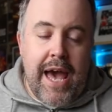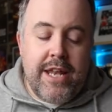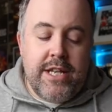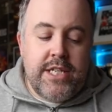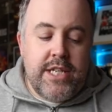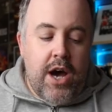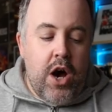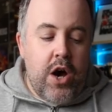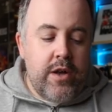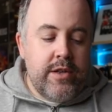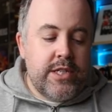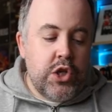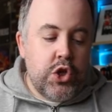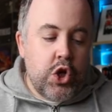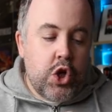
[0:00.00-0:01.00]
And to
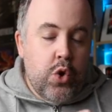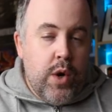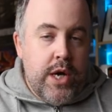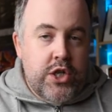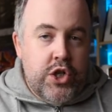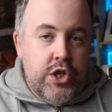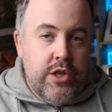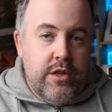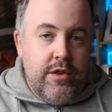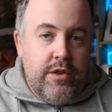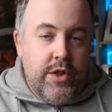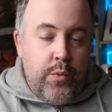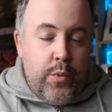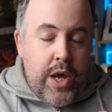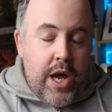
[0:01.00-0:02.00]
answer the question
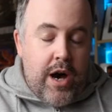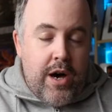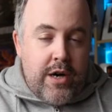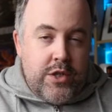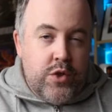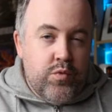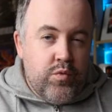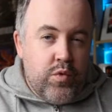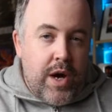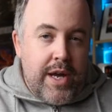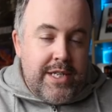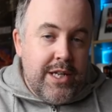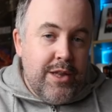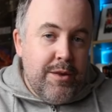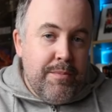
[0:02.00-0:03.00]
that we asked
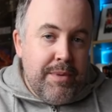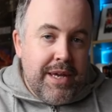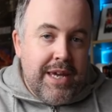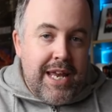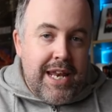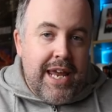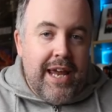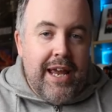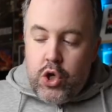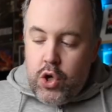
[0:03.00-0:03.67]
right at the beginning,